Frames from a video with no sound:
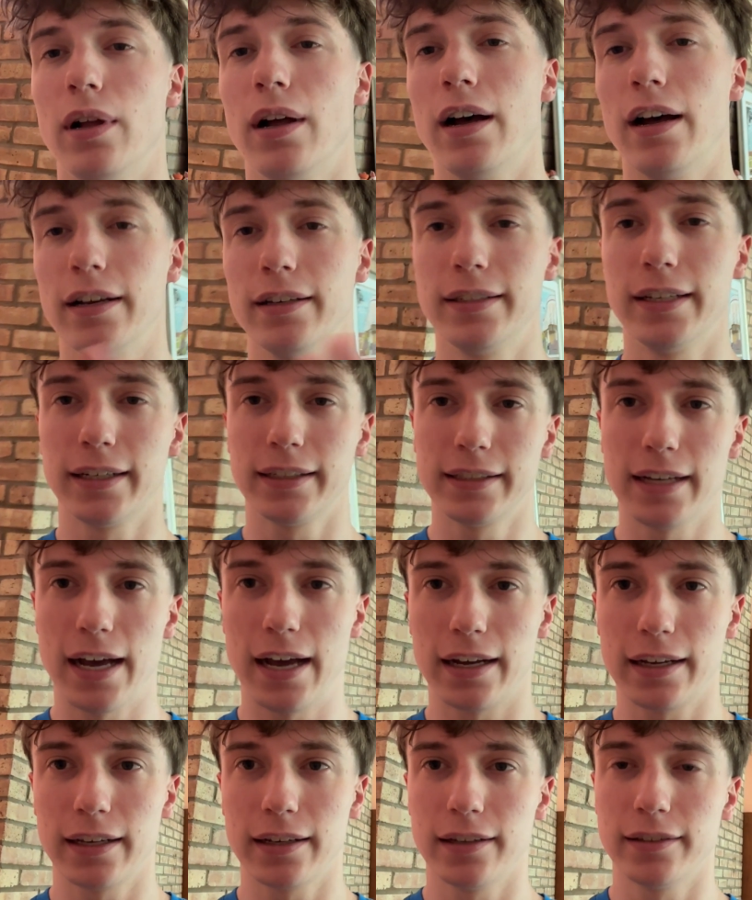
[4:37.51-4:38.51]
on
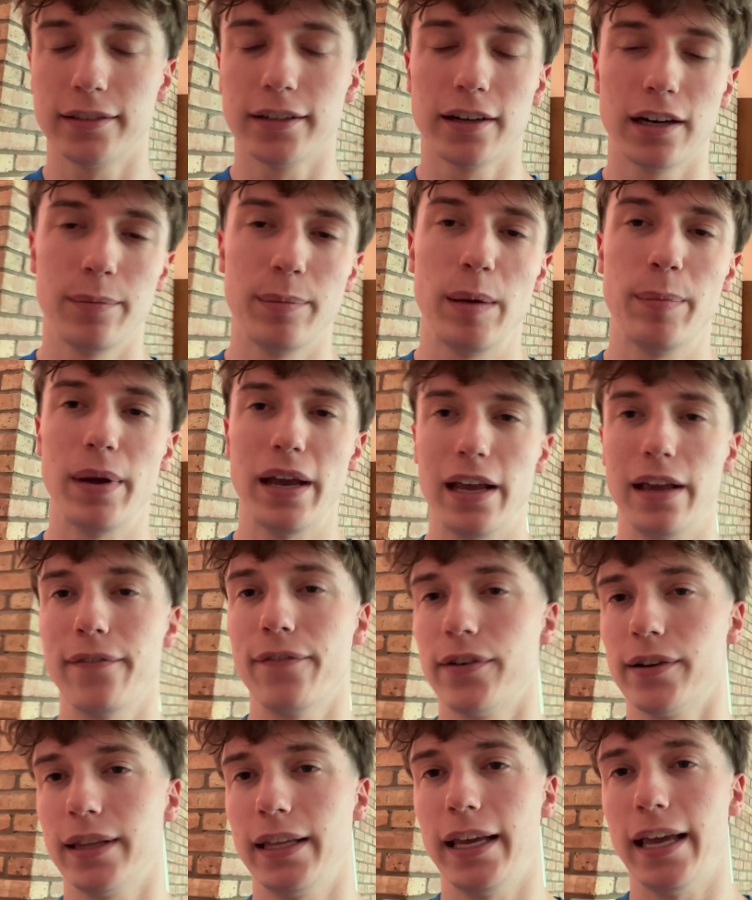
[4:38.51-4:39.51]
TikTok because they're gonna be paying
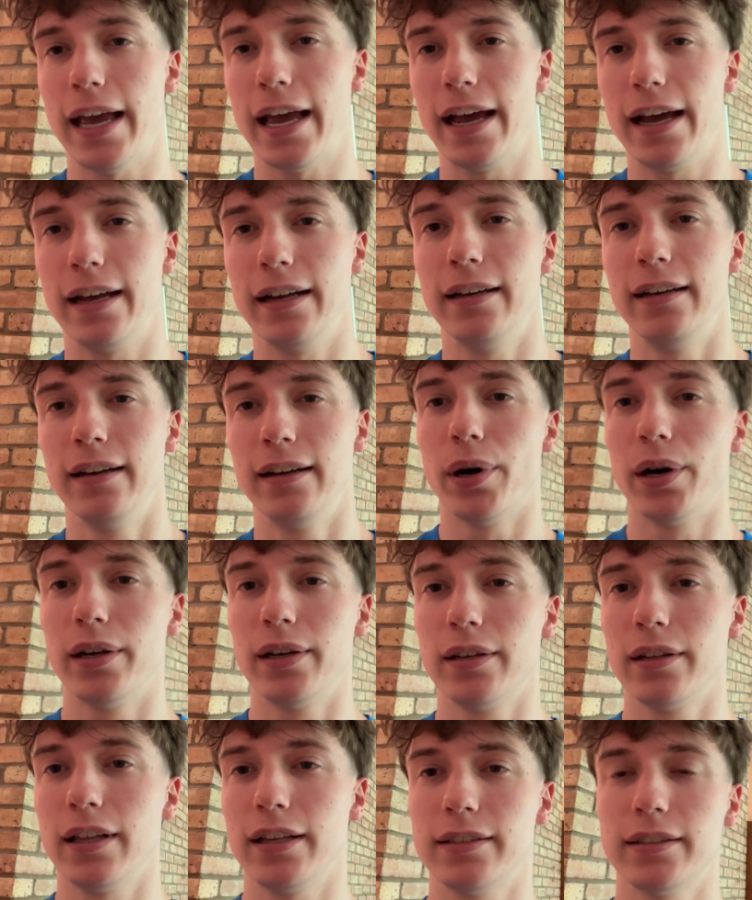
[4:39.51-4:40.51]
for the ad,
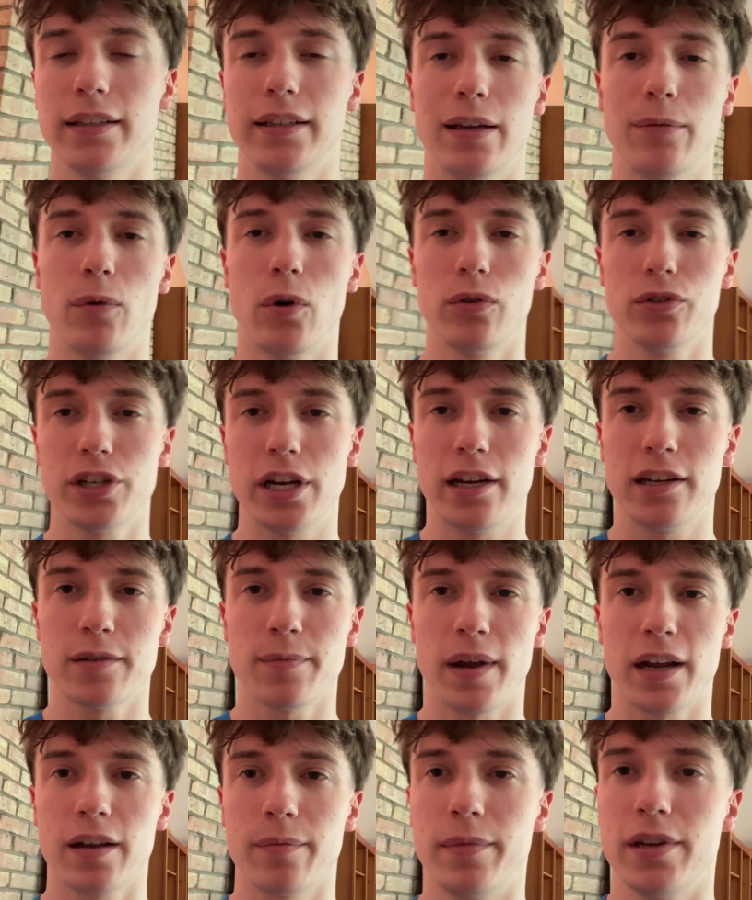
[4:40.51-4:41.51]
but they said they won't change
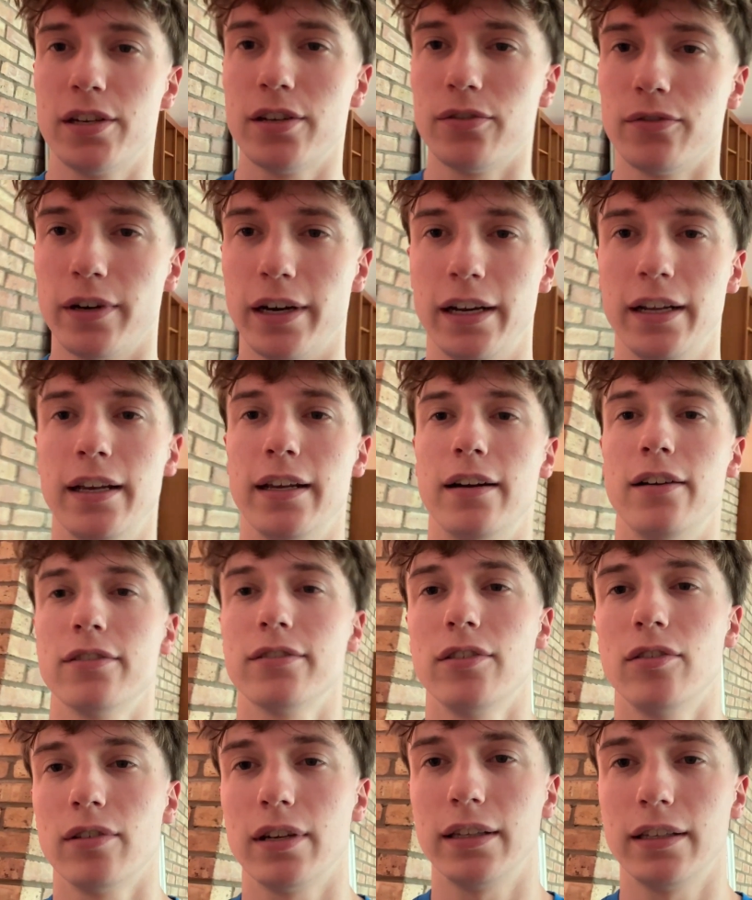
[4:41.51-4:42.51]
my commission rate and I'll
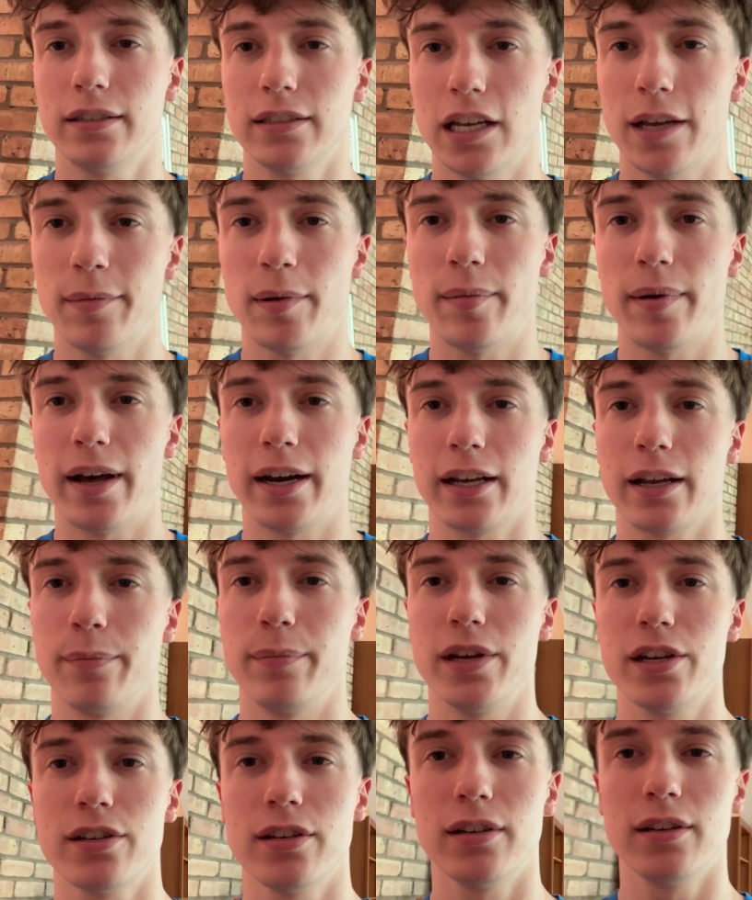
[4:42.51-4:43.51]
still get the same amount of
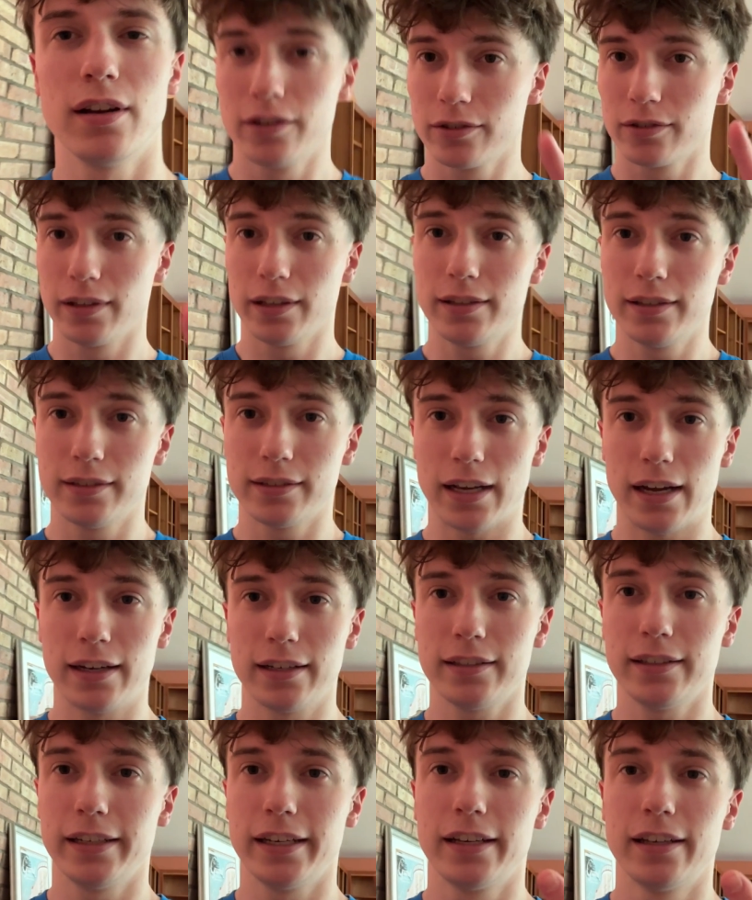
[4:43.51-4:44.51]
commission. So this is
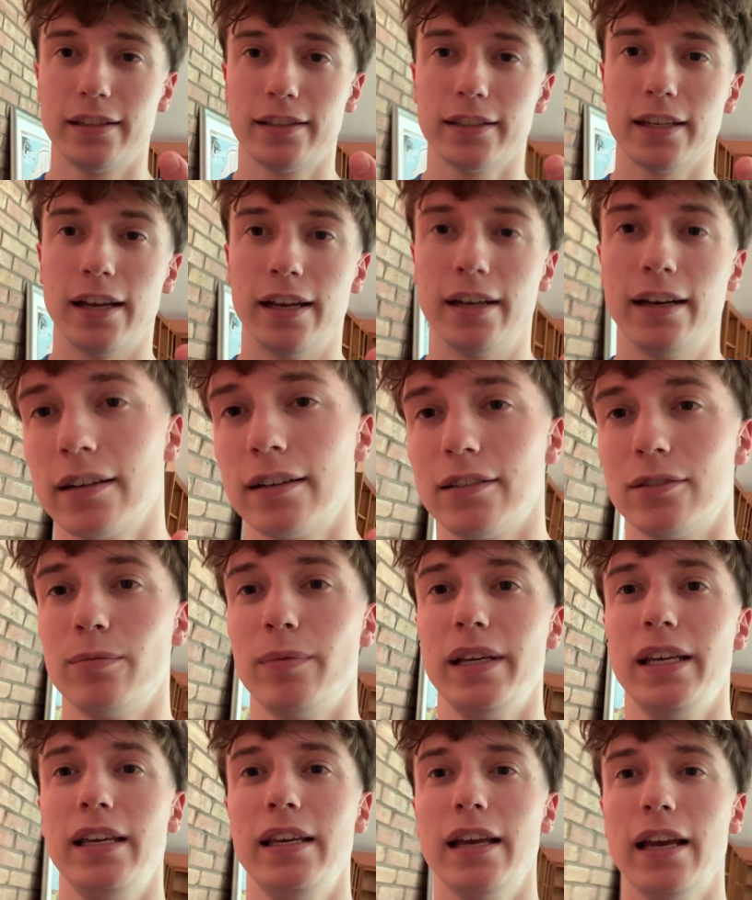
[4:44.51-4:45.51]
honestly a good sign because
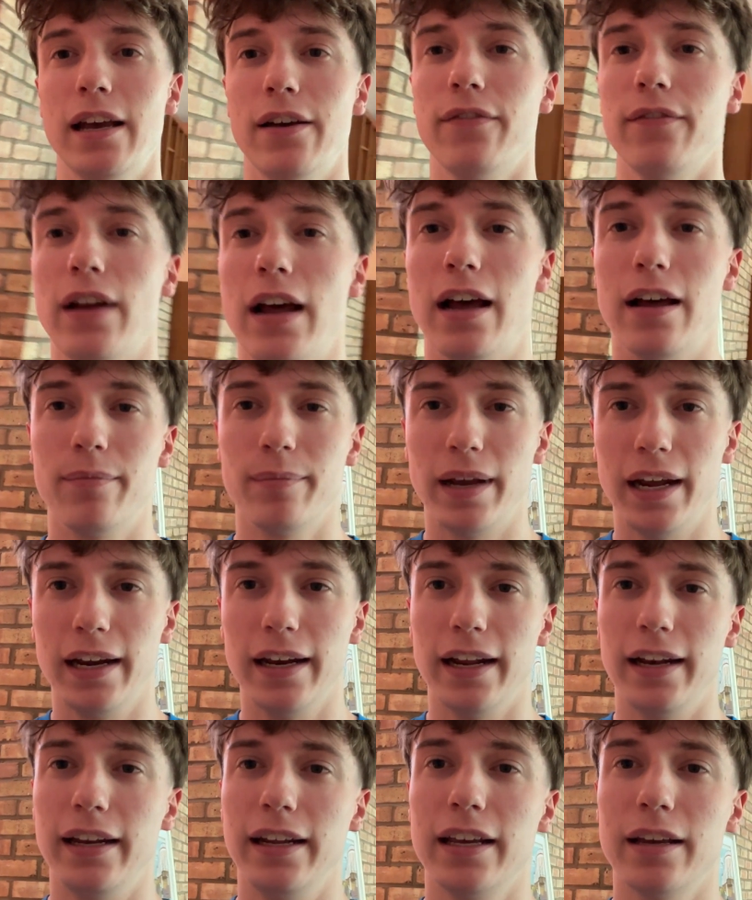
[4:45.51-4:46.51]
we have not made
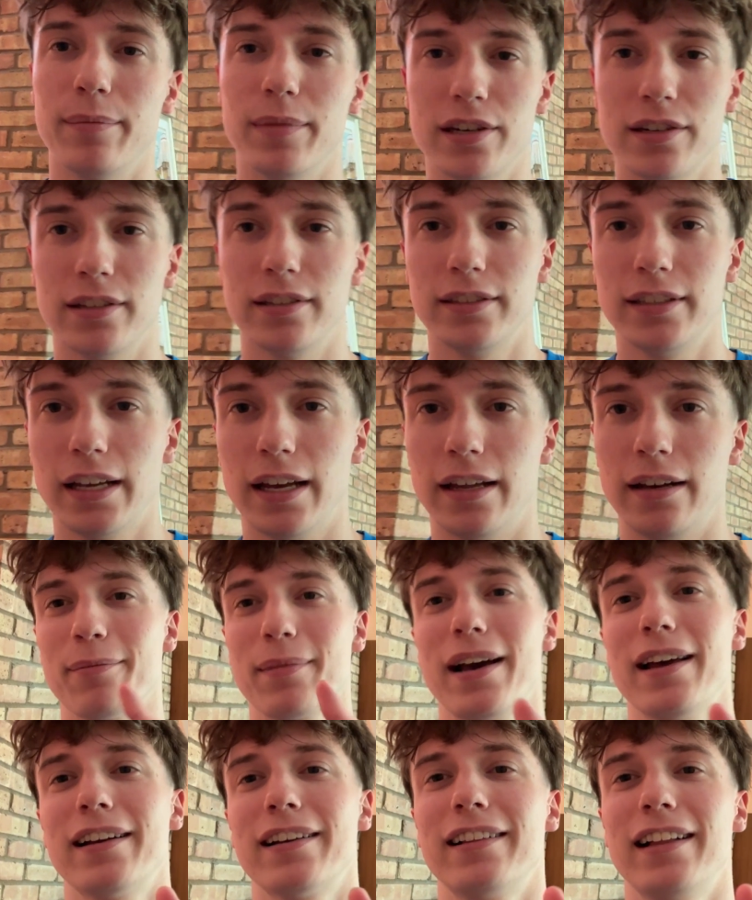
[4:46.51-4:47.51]
any commissions yet.
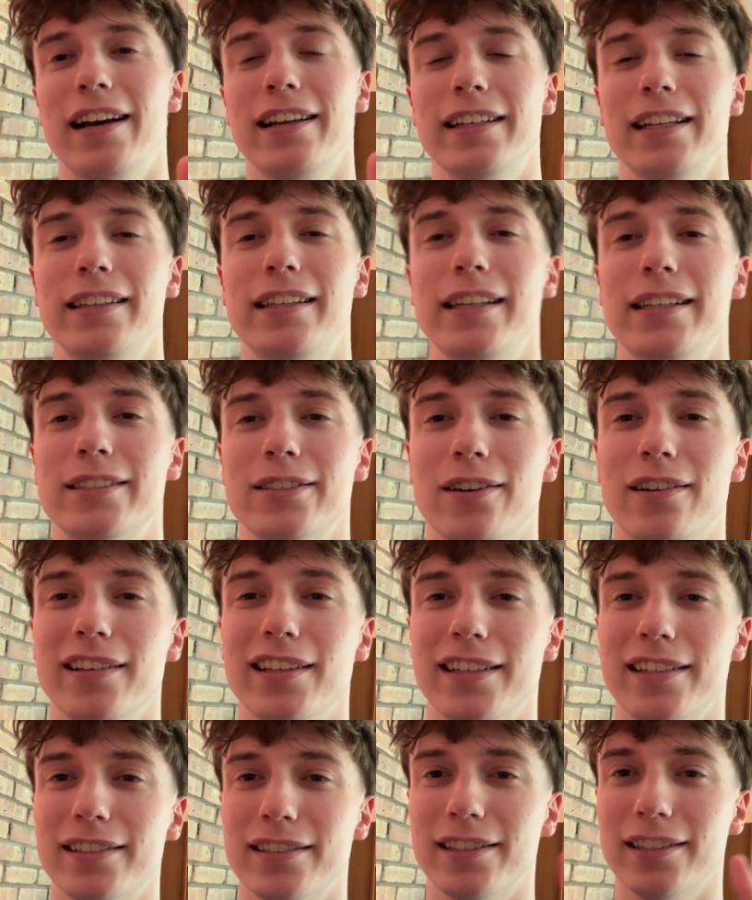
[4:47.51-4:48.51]
Kind of glad that they saw
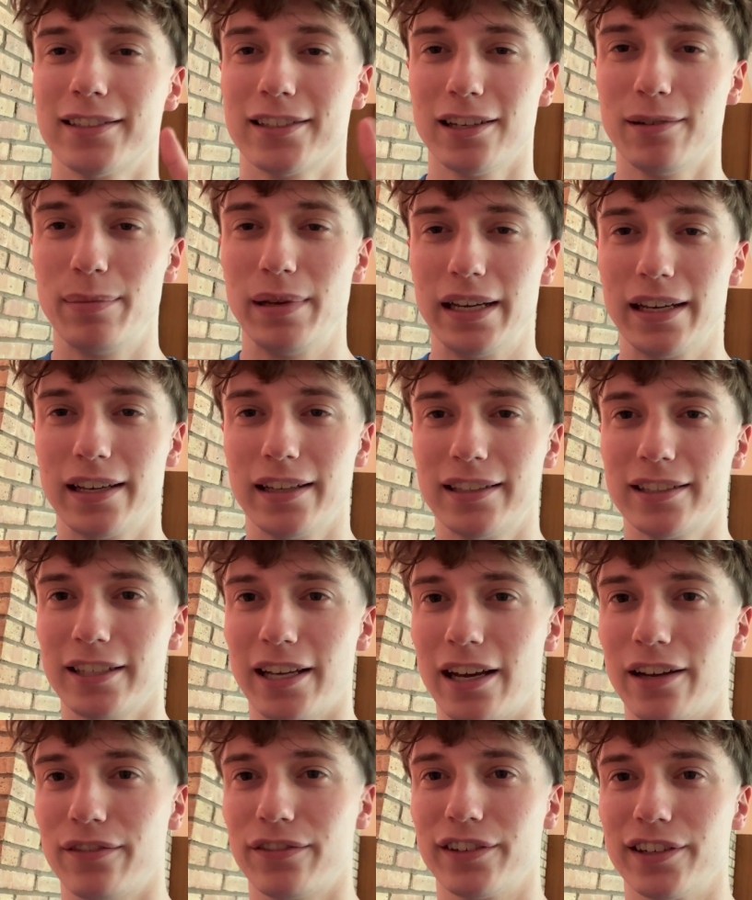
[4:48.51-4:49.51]
this. This could be a good
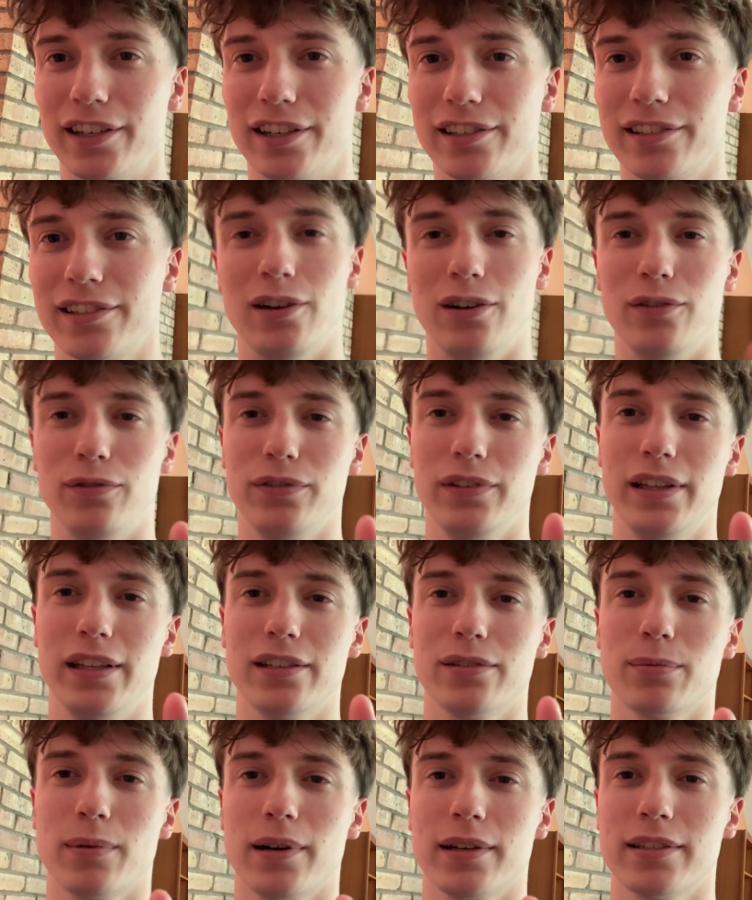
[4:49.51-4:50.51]
sign for us. Hopefully
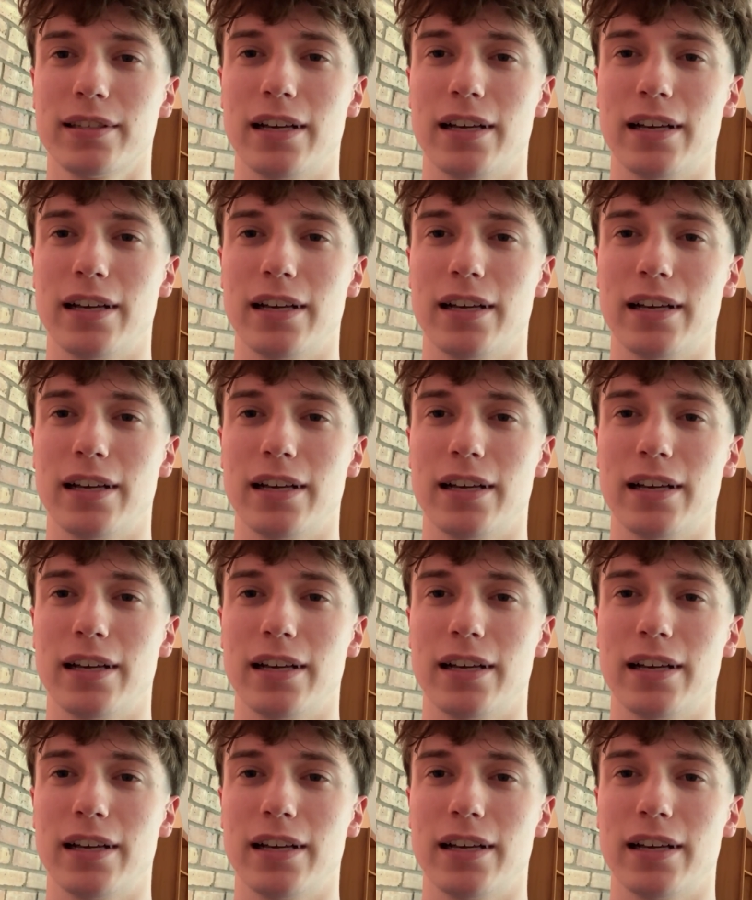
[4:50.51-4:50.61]
this works